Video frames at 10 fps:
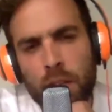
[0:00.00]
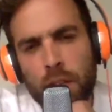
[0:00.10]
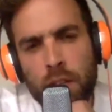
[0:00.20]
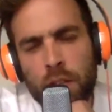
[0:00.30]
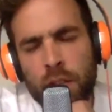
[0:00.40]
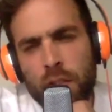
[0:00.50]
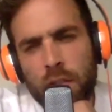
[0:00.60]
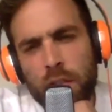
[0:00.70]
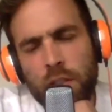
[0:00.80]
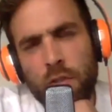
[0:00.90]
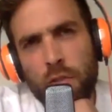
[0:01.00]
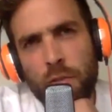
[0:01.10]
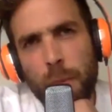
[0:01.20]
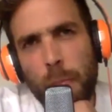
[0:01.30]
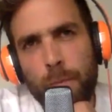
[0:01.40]
Did
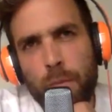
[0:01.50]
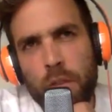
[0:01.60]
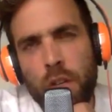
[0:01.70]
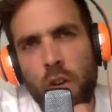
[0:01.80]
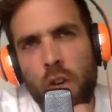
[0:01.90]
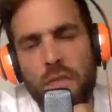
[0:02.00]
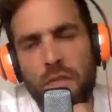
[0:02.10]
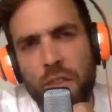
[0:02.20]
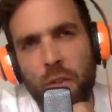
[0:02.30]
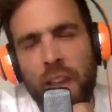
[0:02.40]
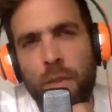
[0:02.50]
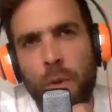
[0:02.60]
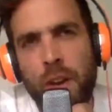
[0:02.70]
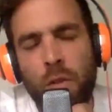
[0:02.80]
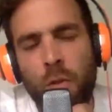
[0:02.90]
you kind of feel that
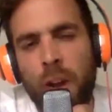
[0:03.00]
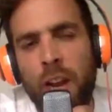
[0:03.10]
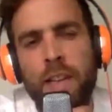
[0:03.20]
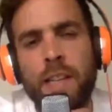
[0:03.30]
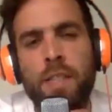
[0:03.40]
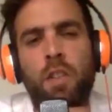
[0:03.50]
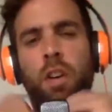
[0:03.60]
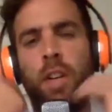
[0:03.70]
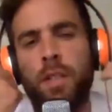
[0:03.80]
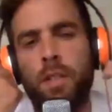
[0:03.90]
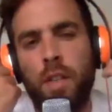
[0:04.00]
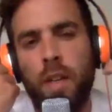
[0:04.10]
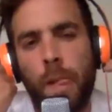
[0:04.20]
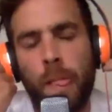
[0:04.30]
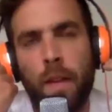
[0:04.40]
when you're around these guys?
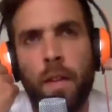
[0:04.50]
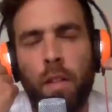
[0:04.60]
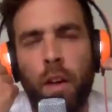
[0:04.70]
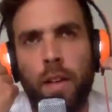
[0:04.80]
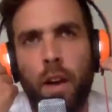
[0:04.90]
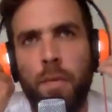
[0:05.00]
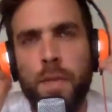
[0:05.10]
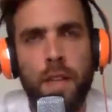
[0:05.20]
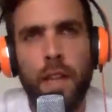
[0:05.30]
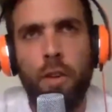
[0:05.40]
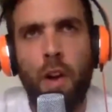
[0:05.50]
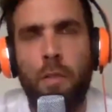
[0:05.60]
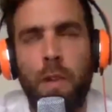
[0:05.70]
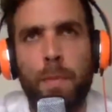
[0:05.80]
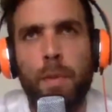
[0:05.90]
Like, obviously they're great
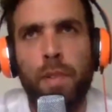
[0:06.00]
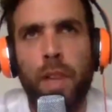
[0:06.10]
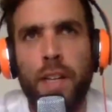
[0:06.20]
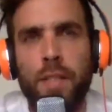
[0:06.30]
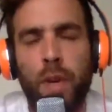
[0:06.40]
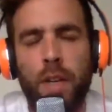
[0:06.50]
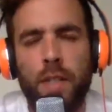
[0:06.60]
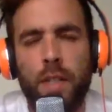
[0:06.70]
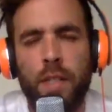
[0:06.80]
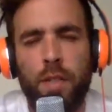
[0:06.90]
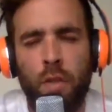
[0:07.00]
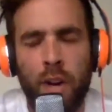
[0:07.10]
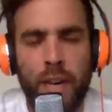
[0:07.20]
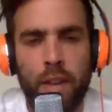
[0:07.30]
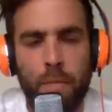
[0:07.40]
rugby players, but it's trying
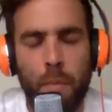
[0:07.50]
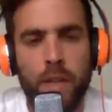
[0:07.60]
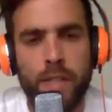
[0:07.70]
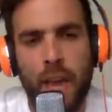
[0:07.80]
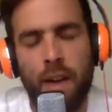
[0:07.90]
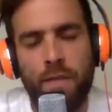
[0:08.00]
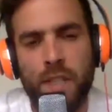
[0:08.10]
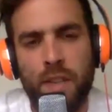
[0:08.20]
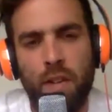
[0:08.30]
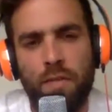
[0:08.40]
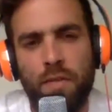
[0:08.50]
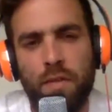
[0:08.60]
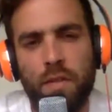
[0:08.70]
to get the most out of yourself.